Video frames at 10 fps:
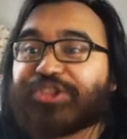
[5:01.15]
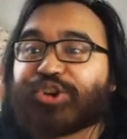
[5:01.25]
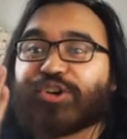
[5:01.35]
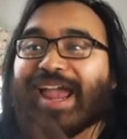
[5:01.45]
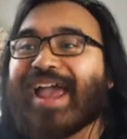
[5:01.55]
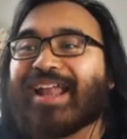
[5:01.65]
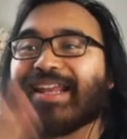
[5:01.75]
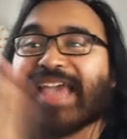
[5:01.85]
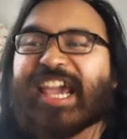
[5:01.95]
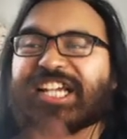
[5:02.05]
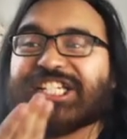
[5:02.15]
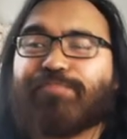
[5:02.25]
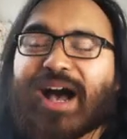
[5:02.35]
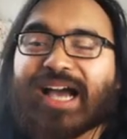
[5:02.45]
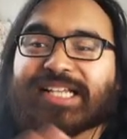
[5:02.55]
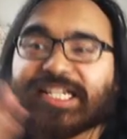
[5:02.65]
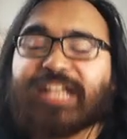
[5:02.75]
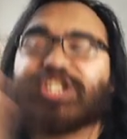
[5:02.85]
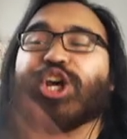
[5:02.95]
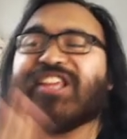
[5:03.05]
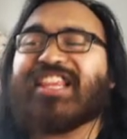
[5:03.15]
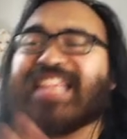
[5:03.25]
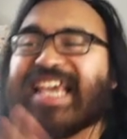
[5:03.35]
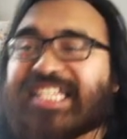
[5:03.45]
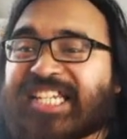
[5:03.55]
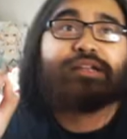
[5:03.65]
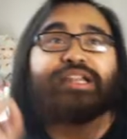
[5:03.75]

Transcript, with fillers: They're adding Xbox to the list.